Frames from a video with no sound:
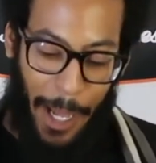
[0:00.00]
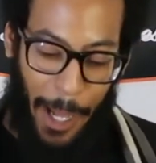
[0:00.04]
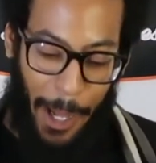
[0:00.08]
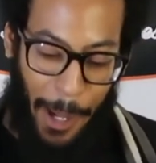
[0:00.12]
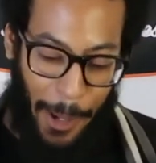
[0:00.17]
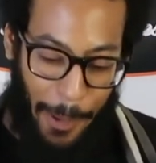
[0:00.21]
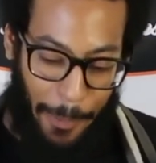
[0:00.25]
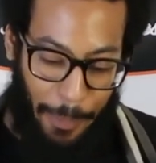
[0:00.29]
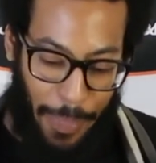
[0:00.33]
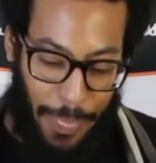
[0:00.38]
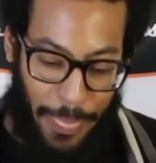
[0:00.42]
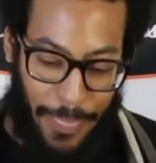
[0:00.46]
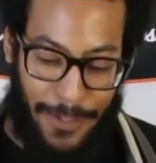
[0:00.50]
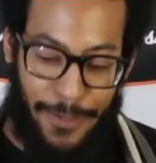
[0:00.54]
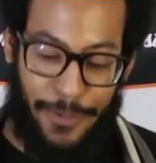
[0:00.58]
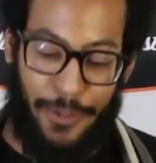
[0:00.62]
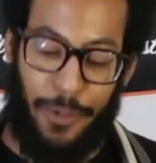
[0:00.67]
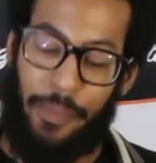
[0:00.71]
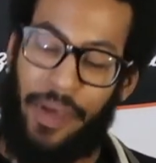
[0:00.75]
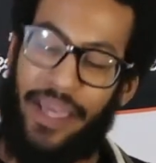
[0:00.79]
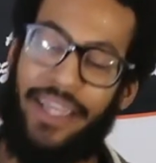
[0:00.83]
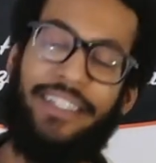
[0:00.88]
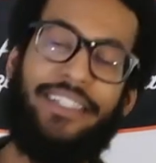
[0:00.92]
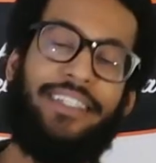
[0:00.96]
Um,
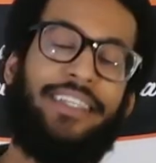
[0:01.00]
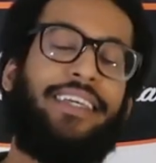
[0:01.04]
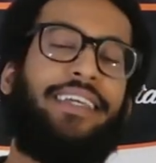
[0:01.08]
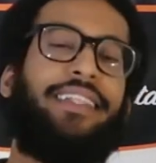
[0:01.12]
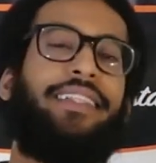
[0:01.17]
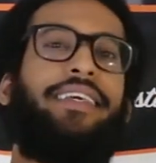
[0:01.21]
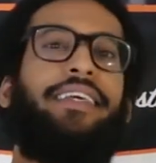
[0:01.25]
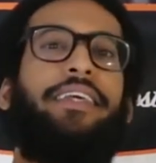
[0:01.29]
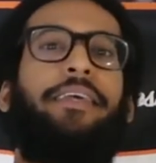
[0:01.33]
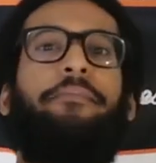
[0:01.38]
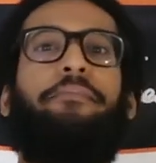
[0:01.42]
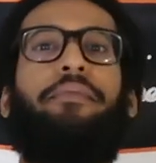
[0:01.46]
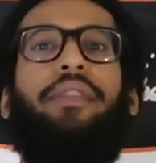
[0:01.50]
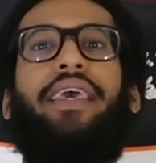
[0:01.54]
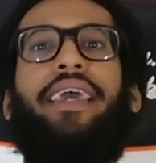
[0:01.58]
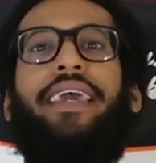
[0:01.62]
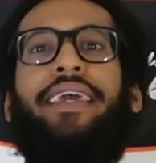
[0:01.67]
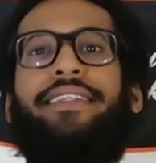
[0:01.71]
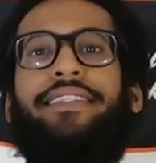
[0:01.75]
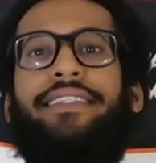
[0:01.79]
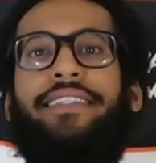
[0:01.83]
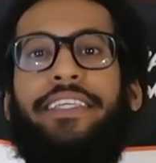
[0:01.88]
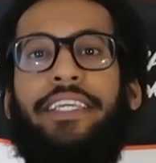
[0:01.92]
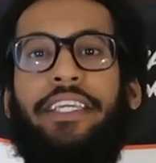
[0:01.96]
so basically,
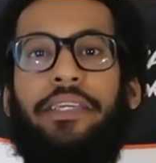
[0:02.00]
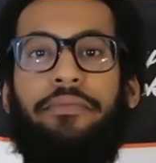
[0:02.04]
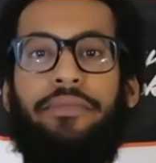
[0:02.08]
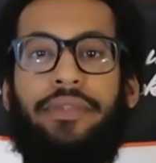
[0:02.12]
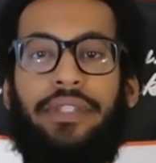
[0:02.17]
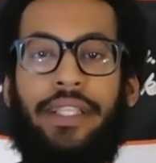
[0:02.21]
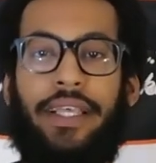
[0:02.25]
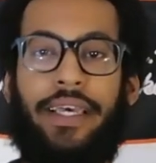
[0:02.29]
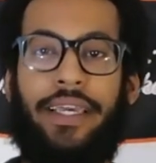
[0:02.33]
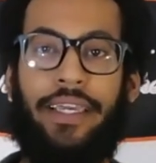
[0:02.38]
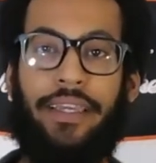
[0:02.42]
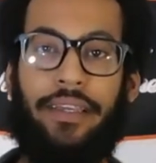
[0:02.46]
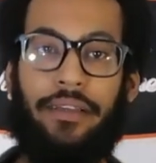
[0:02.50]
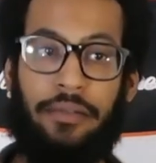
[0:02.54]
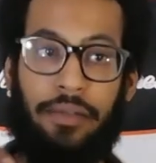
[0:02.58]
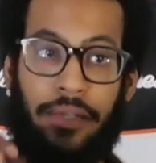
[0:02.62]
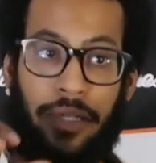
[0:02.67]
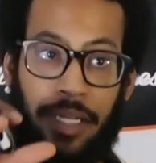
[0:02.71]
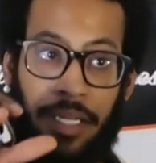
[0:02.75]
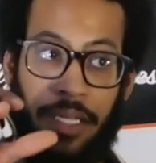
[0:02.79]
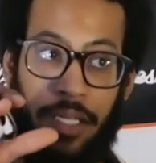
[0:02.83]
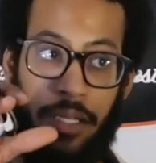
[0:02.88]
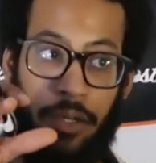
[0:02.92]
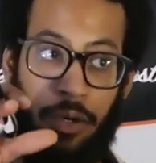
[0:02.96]
it seems like
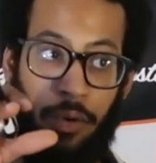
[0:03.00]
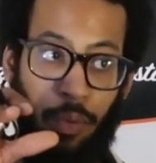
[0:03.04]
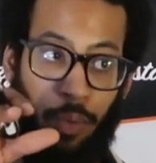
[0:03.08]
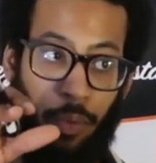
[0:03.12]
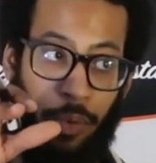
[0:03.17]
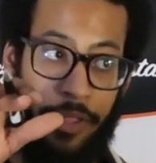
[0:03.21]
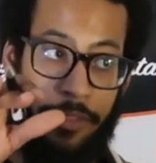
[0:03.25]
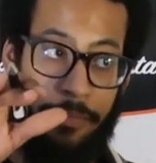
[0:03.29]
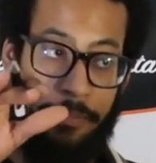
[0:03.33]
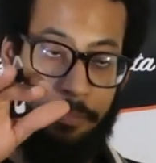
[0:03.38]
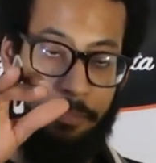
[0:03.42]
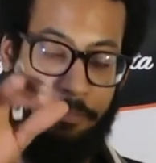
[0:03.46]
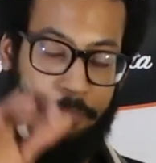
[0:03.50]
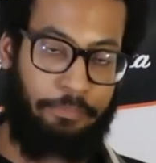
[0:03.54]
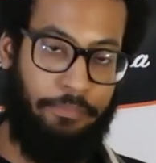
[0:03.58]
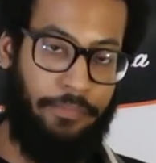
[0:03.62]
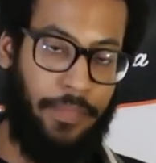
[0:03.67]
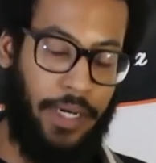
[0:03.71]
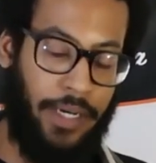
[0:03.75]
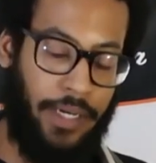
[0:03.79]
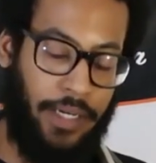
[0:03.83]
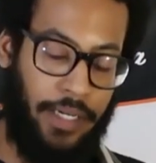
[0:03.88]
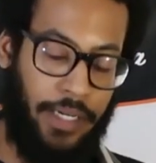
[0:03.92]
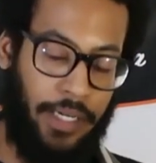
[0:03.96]
with
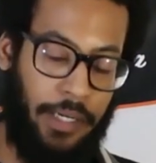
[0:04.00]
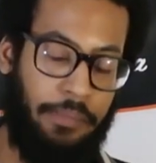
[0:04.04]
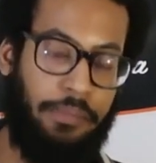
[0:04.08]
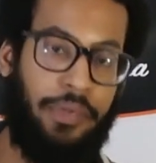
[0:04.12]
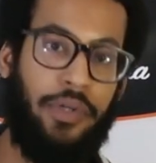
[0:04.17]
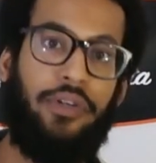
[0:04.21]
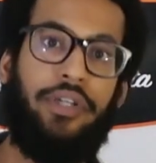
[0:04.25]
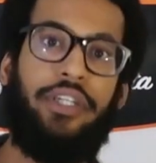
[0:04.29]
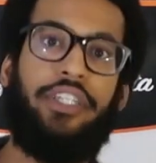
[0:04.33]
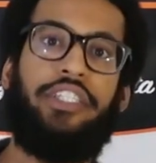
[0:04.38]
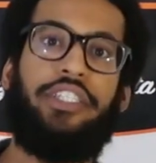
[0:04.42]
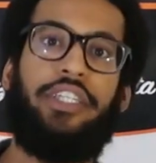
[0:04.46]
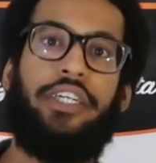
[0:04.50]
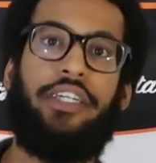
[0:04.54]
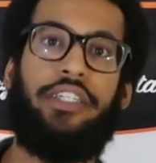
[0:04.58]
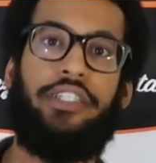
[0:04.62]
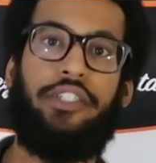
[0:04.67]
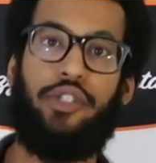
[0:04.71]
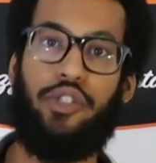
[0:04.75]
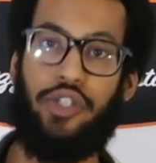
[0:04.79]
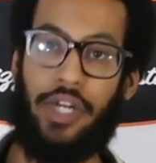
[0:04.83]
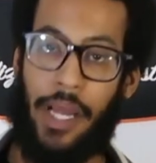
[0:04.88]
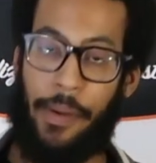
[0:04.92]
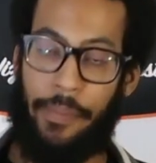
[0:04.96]
uh,
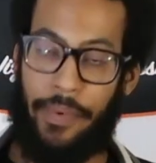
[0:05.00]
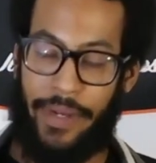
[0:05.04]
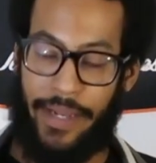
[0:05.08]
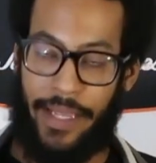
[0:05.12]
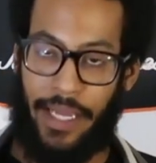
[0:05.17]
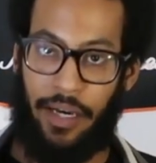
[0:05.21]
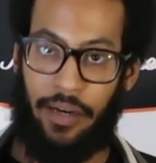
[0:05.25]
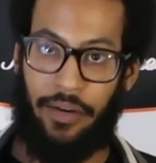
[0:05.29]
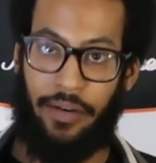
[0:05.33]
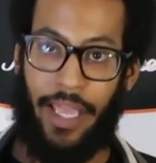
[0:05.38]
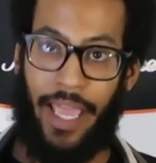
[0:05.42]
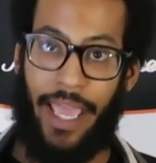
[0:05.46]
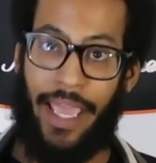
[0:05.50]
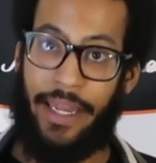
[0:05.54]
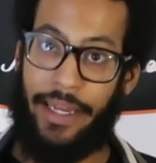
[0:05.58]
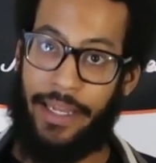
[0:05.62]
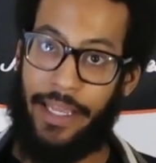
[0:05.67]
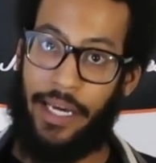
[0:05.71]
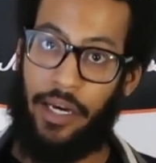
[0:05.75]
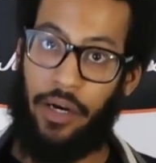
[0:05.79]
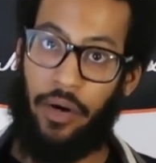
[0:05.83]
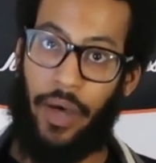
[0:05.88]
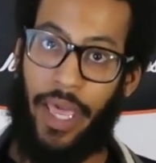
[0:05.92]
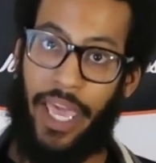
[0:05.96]
Buttigieg dropping out, and
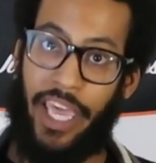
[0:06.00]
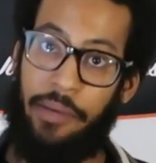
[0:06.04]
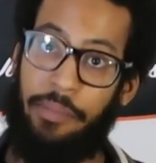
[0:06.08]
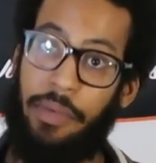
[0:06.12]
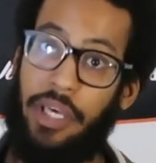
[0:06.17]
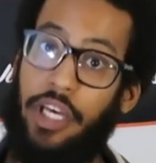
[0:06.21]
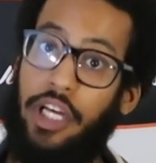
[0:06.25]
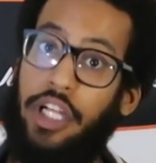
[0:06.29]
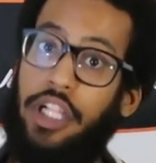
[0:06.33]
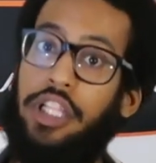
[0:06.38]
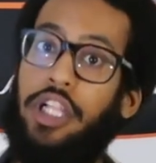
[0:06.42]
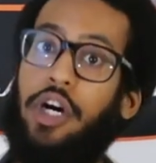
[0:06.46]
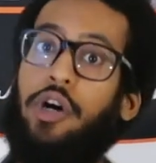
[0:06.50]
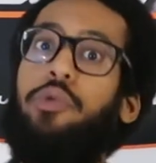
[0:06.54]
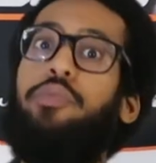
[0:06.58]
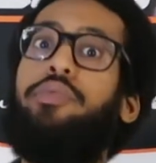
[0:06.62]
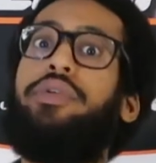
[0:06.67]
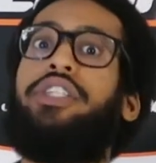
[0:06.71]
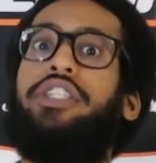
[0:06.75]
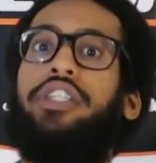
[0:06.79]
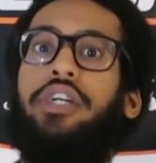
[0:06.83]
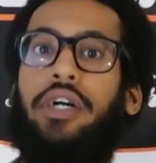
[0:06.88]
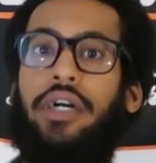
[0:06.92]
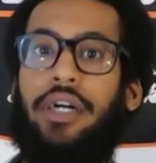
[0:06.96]
now Amy
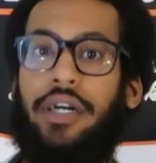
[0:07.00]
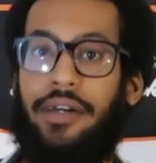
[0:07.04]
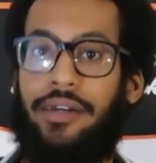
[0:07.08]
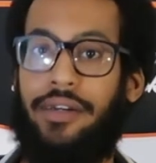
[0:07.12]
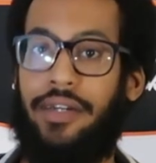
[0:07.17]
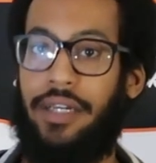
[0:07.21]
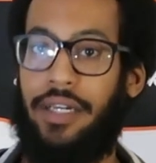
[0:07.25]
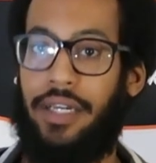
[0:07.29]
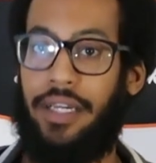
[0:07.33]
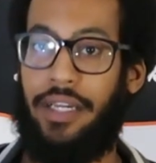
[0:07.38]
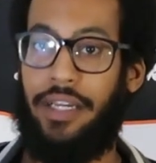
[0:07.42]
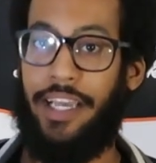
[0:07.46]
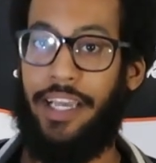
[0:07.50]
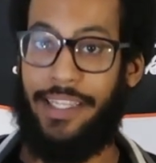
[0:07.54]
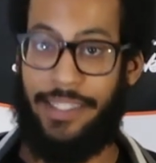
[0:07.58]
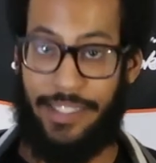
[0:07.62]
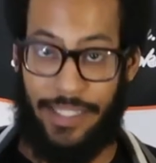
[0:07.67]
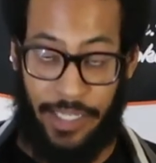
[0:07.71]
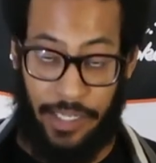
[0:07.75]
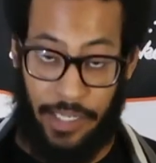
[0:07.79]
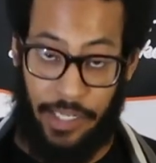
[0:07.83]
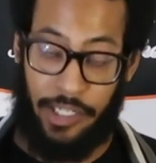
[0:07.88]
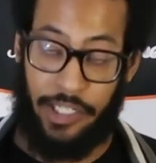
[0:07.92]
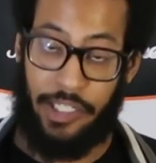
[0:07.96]
Klobuchar
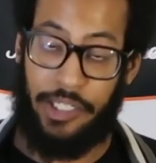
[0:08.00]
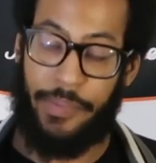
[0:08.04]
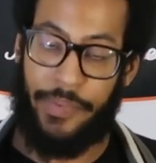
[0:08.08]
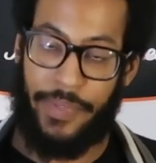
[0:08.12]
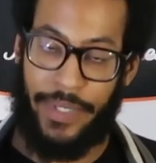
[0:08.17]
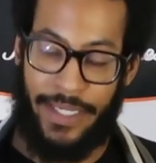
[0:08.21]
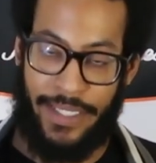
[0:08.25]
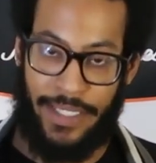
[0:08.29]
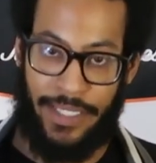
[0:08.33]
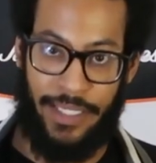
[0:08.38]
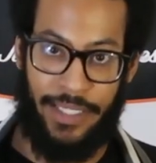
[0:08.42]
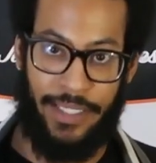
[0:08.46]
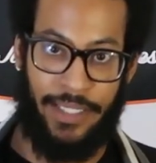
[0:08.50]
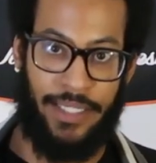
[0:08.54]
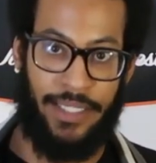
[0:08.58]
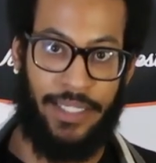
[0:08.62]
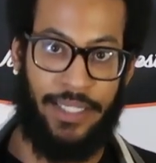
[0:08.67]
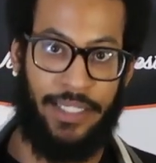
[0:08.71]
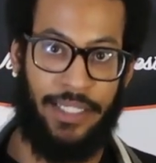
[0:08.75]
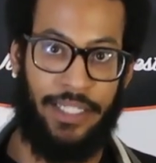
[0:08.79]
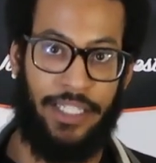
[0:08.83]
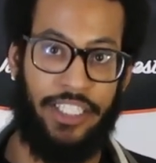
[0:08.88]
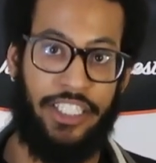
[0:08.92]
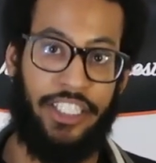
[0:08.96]
has ended her
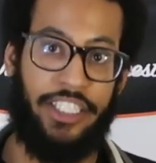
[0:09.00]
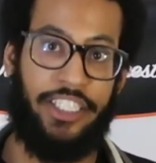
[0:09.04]
presidency.